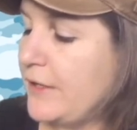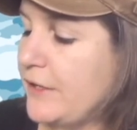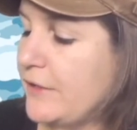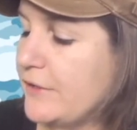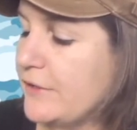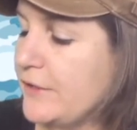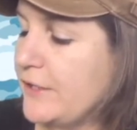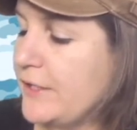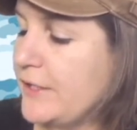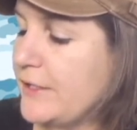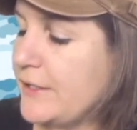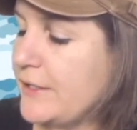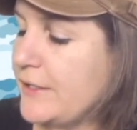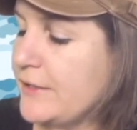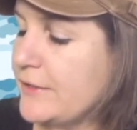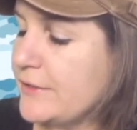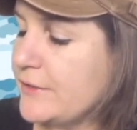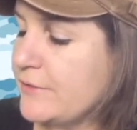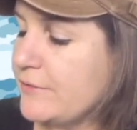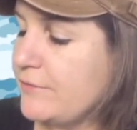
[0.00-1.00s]
other end
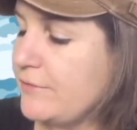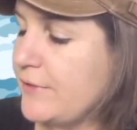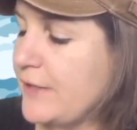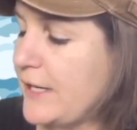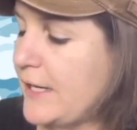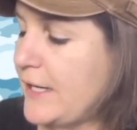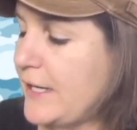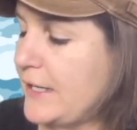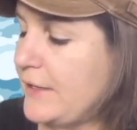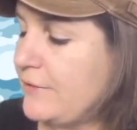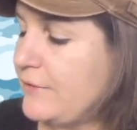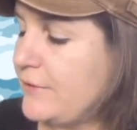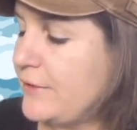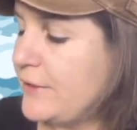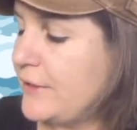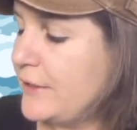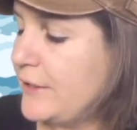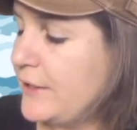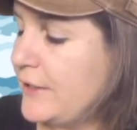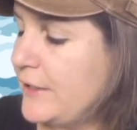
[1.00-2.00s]
is five
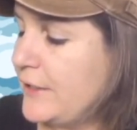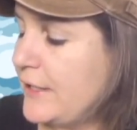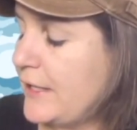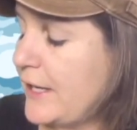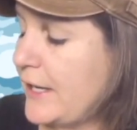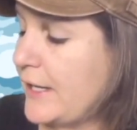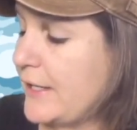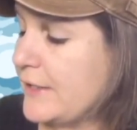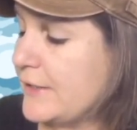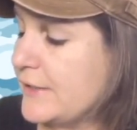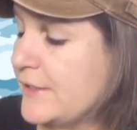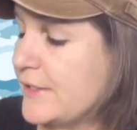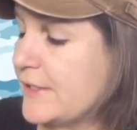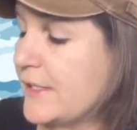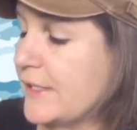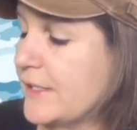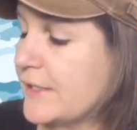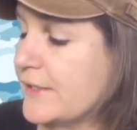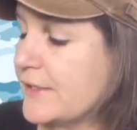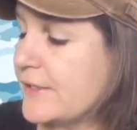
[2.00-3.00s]
and
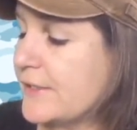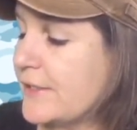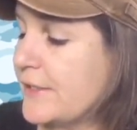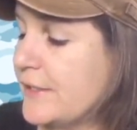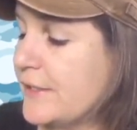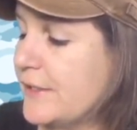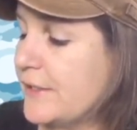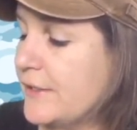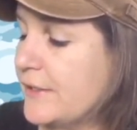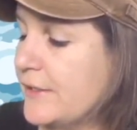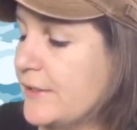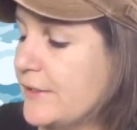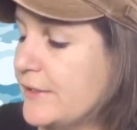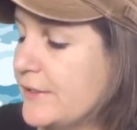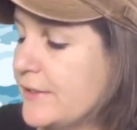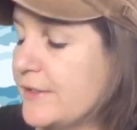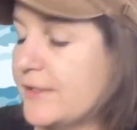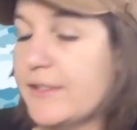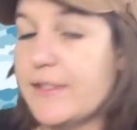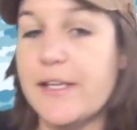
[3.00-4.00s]
six,
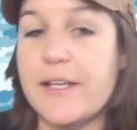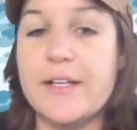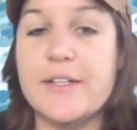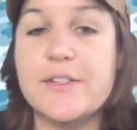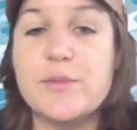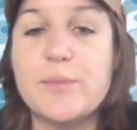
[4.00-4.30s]
six.